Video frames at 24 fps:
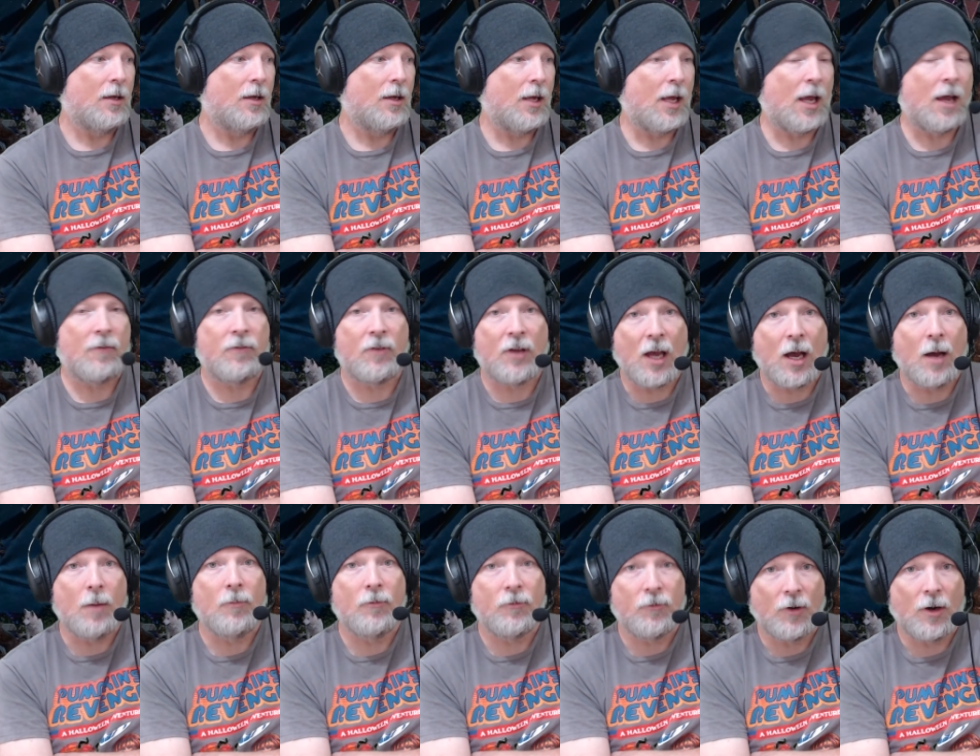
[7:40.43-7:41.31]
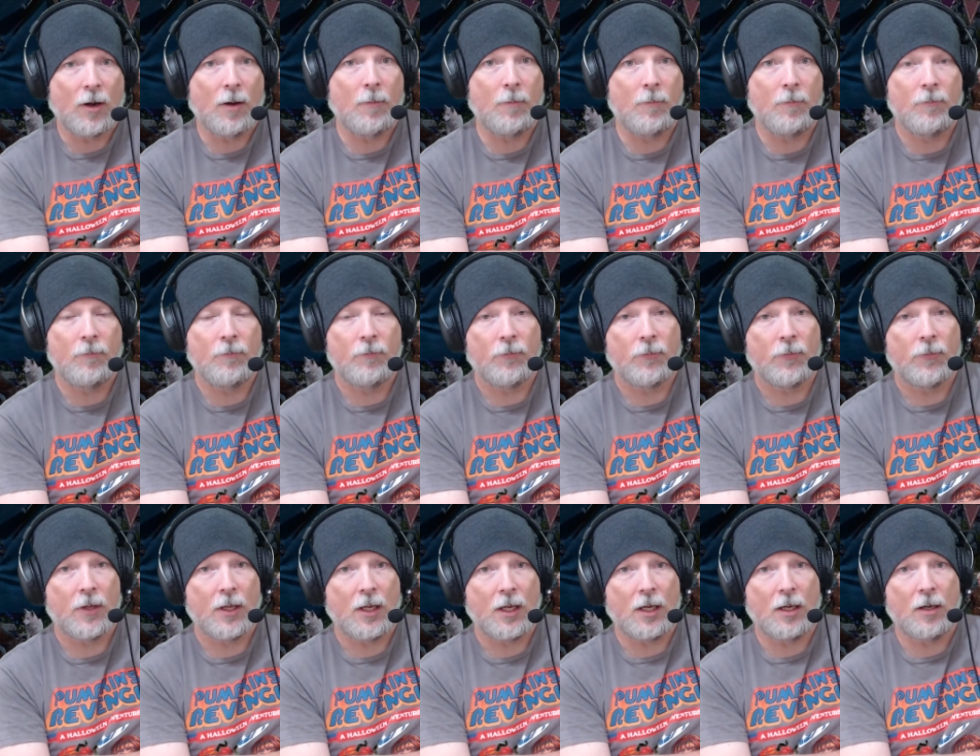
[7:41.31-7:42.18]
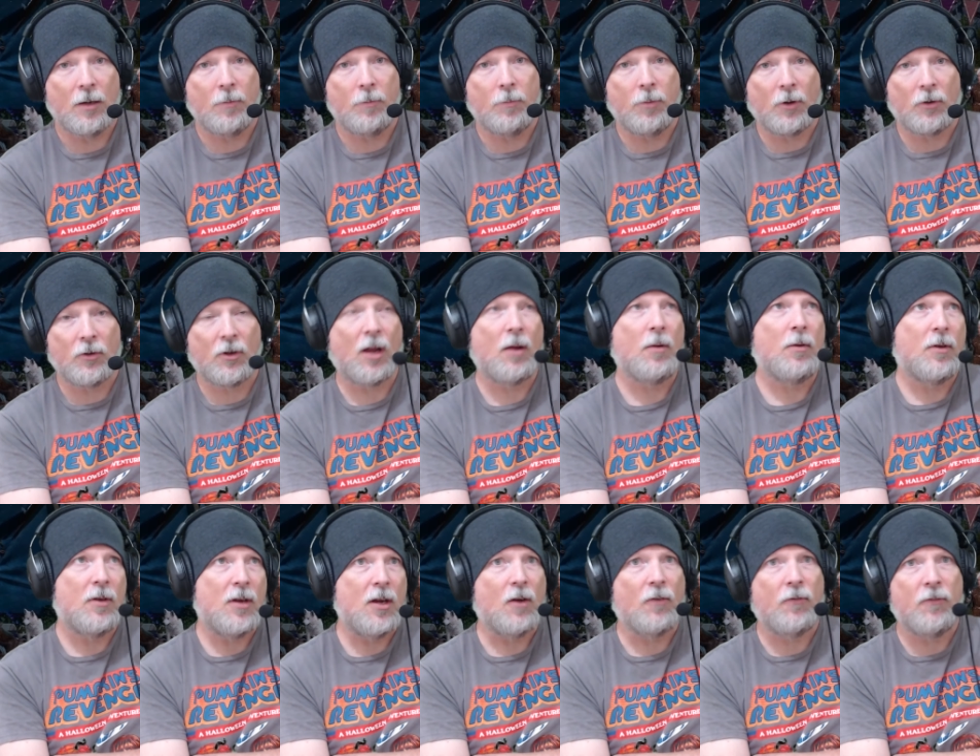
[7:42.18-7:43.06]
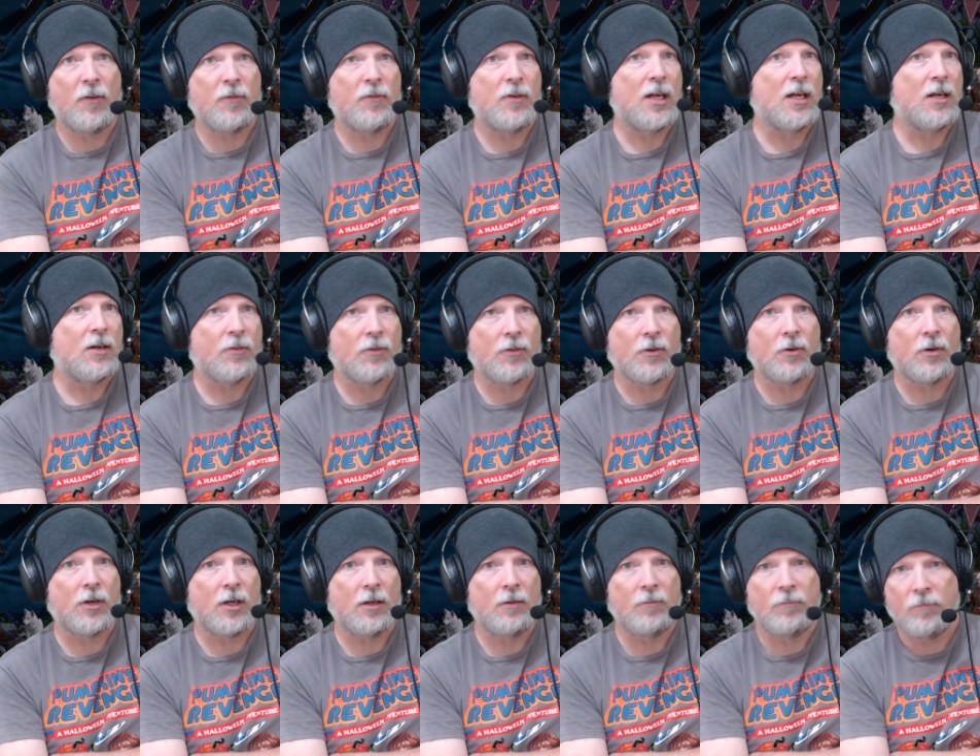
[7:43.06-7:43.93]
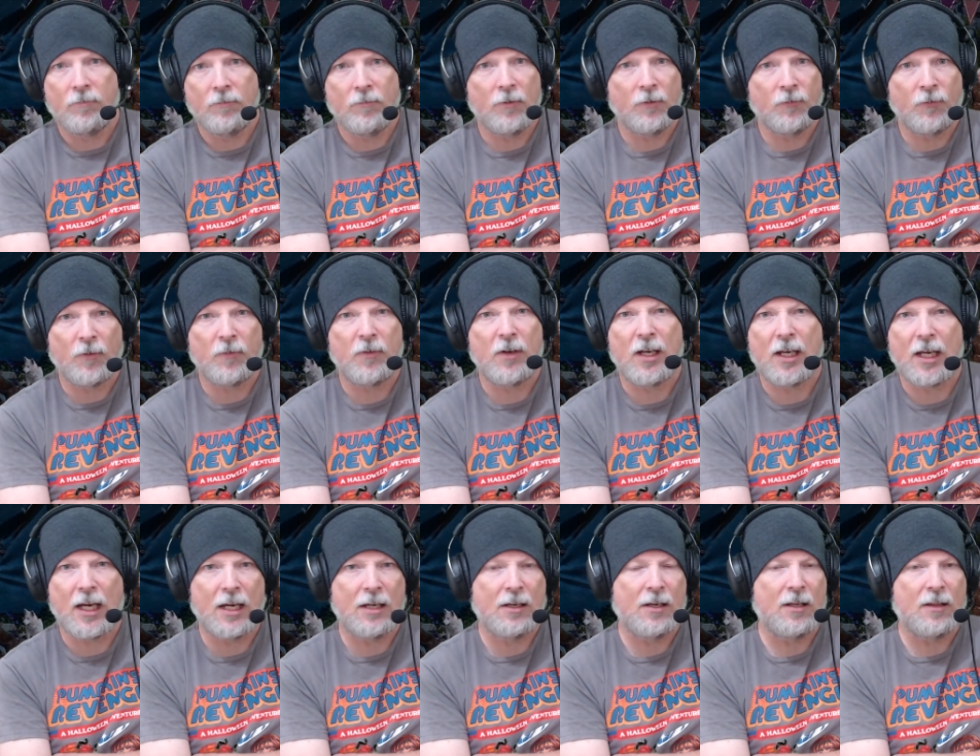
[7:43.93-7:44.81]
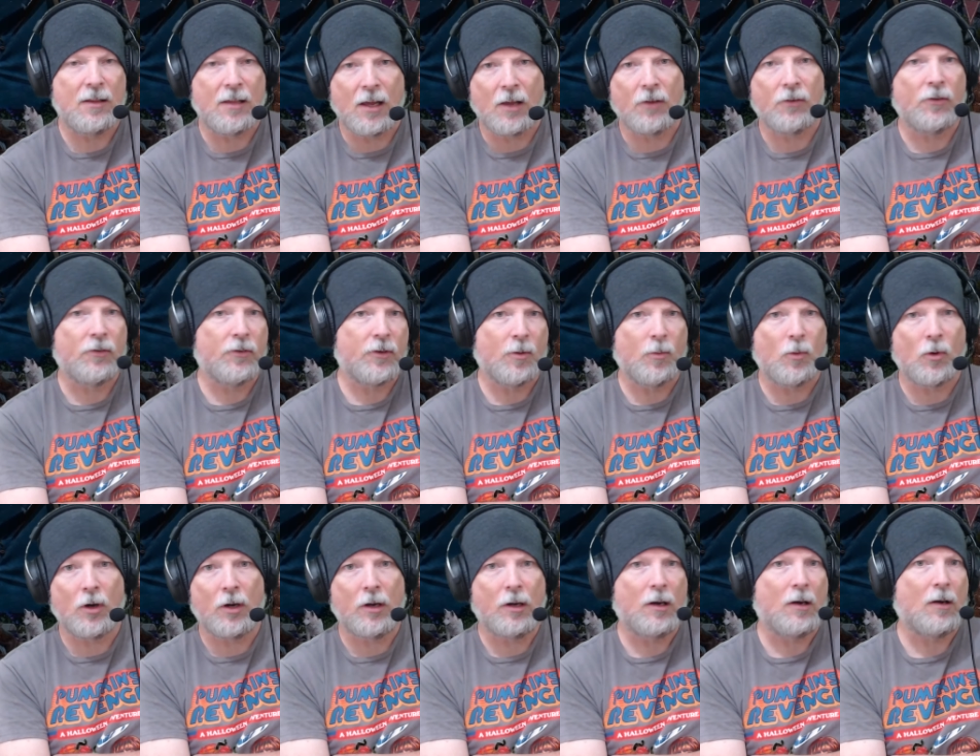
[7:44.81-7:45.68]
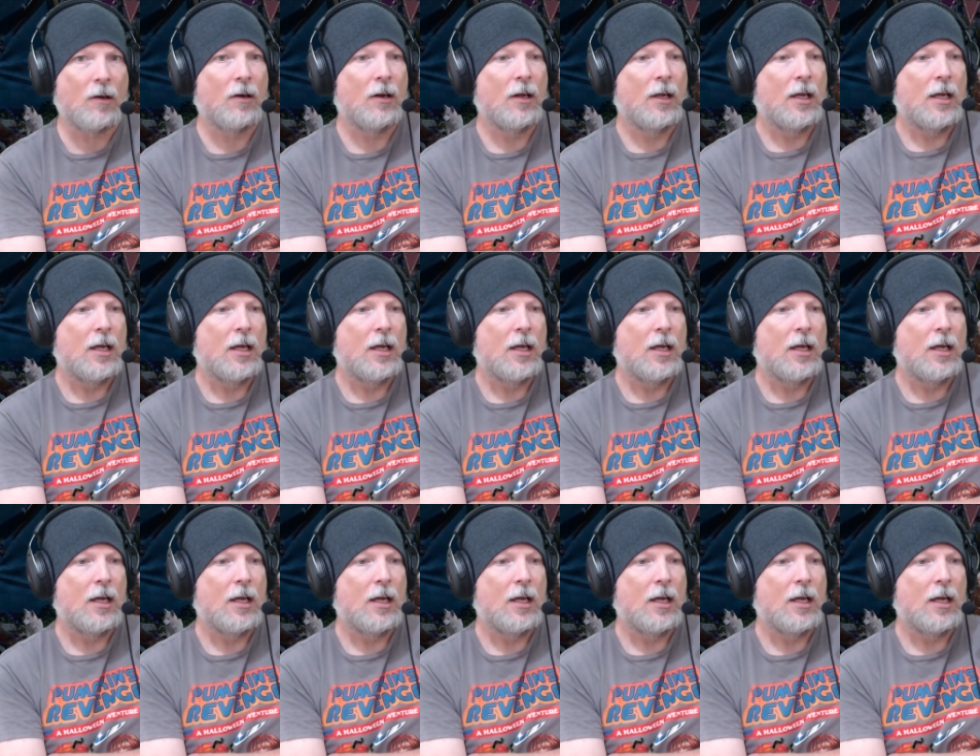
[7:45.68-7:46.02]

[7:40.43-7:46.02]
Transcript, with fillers: have come from Uh, Baldur, you know, fifteen to thirty, fifteen to eighteen thousand, somewhere in there.